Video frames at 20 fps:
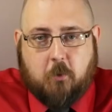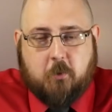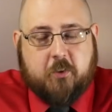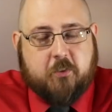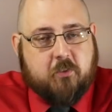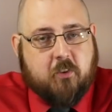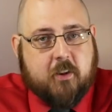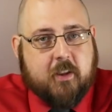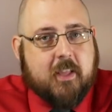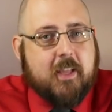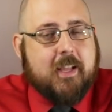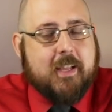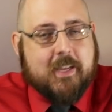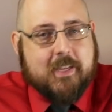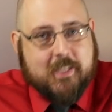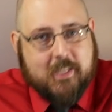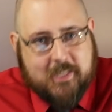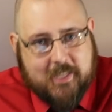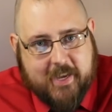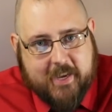focus on
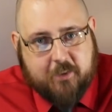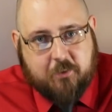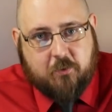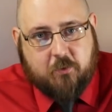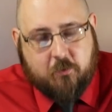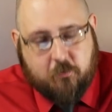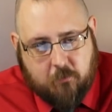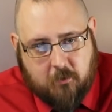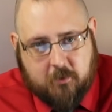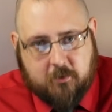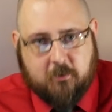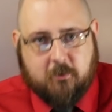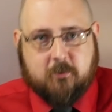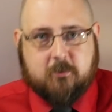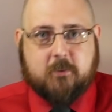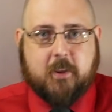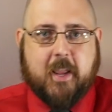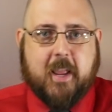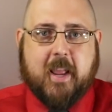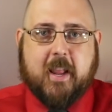class
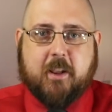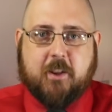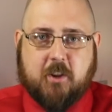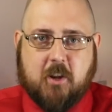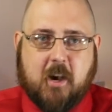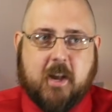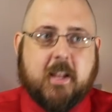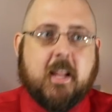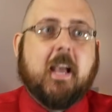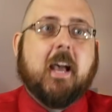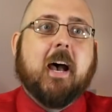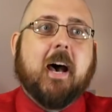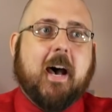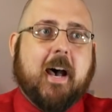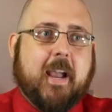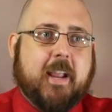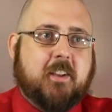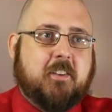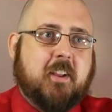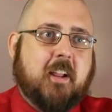struggle and not
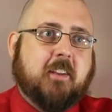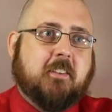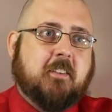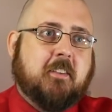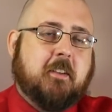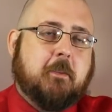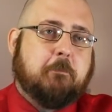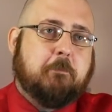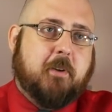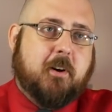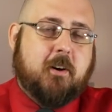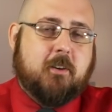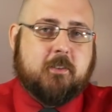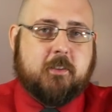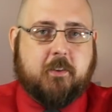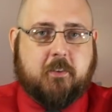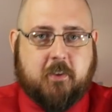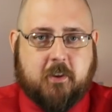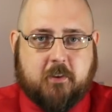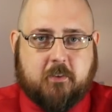identity
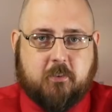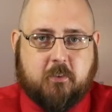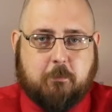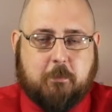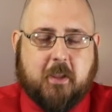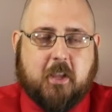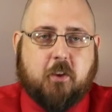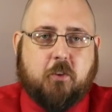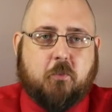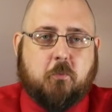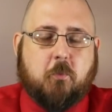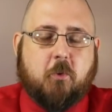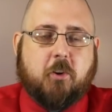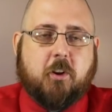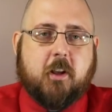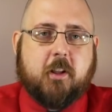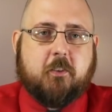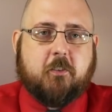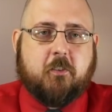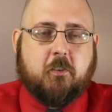politics, because we're
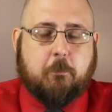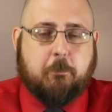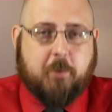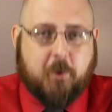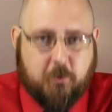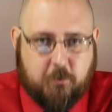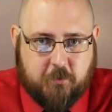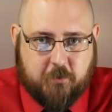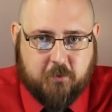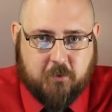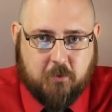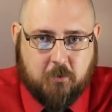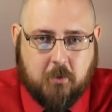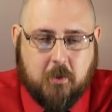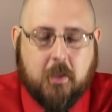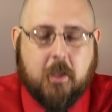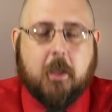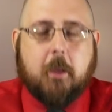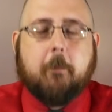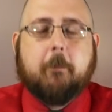not supposed to,
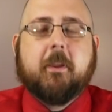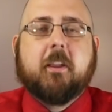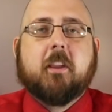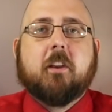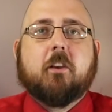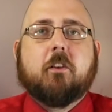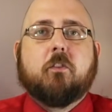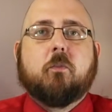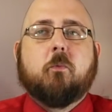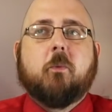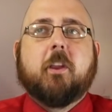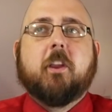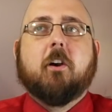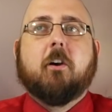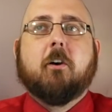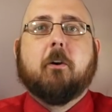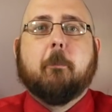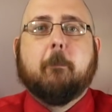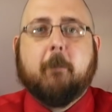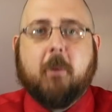because we
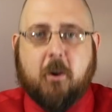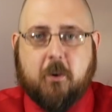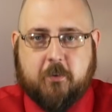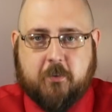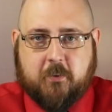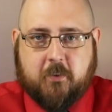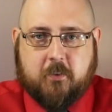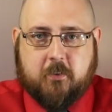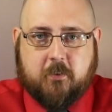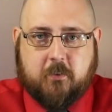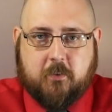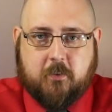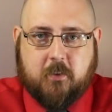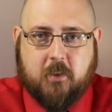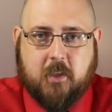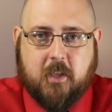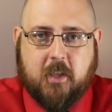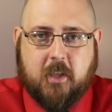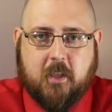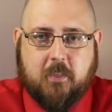are Marxists.
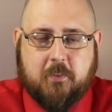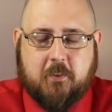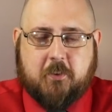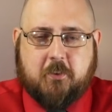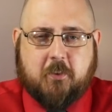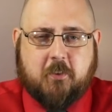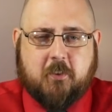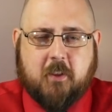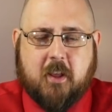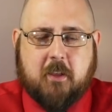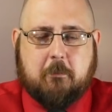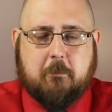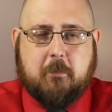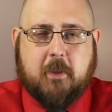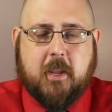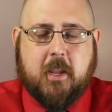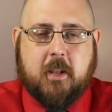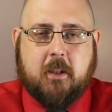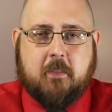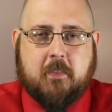This does not
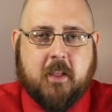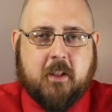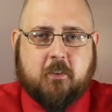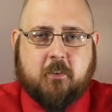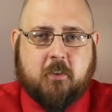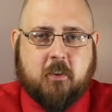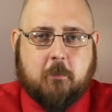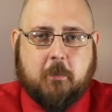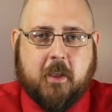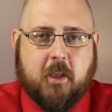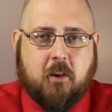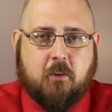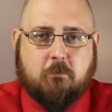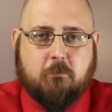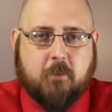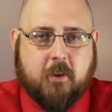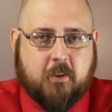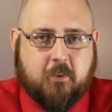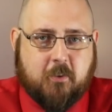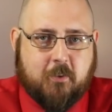mean that somehow
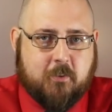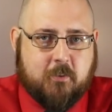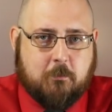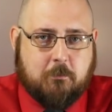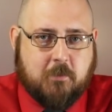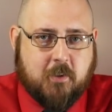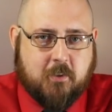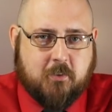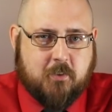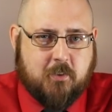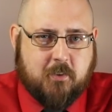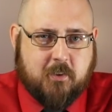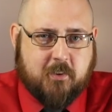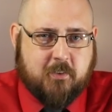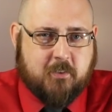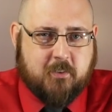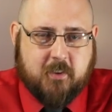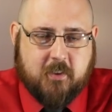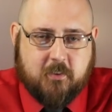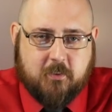racism doesn't
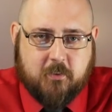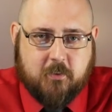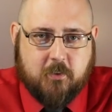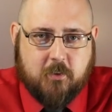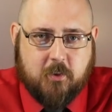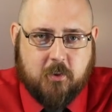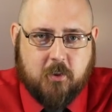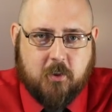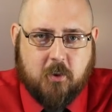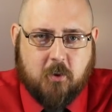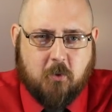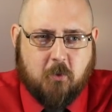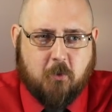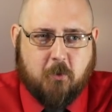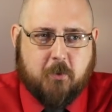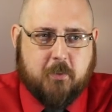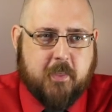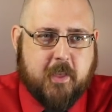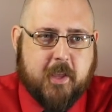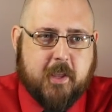exist,
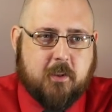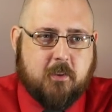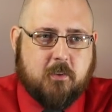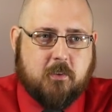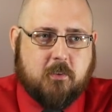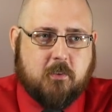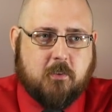or that